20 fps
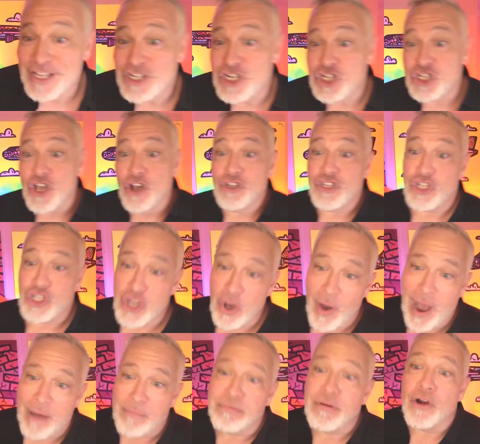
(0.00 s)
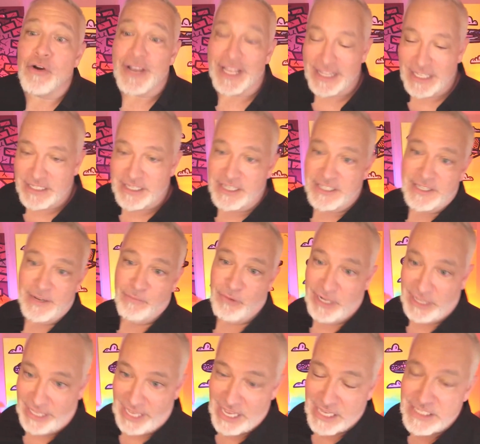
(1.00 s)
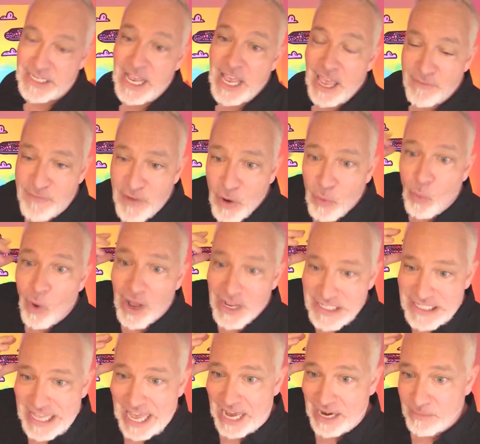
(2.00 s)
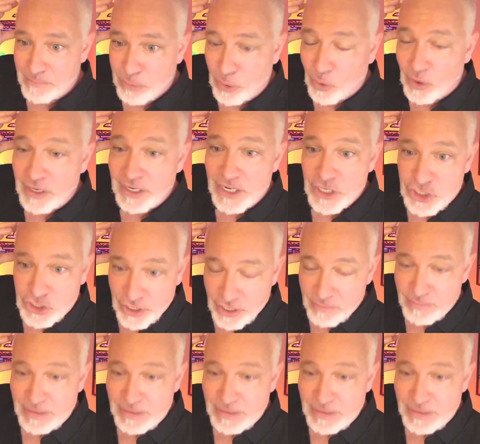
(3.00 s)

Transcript: so this just goes to show how broken the system really is. If it was that important, it